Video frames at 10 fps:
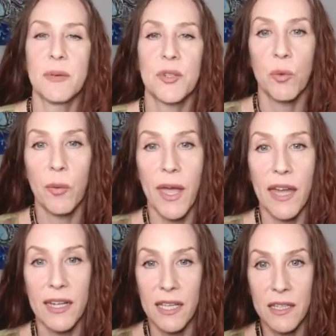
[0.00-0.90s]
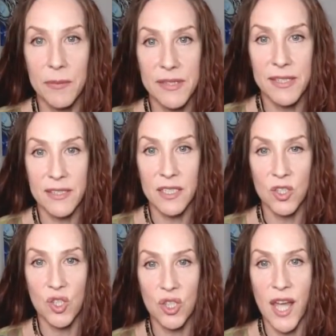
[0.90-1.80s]
and especially where we had eclipse
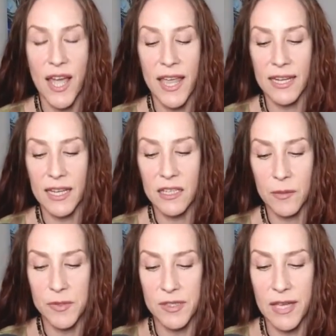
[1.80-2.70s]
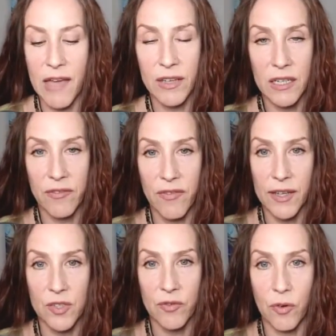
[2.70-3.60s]
season in July, and eclipse is having an
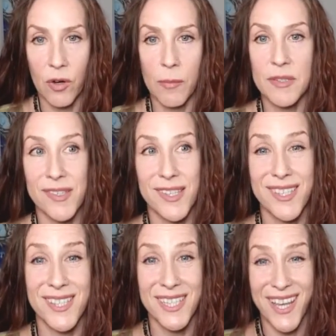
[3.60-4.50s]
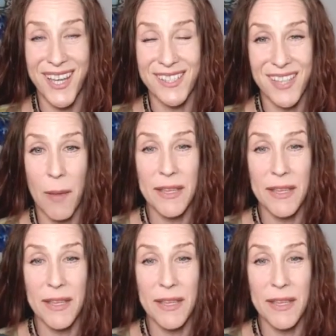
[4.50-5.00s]
effect for up to 60 days.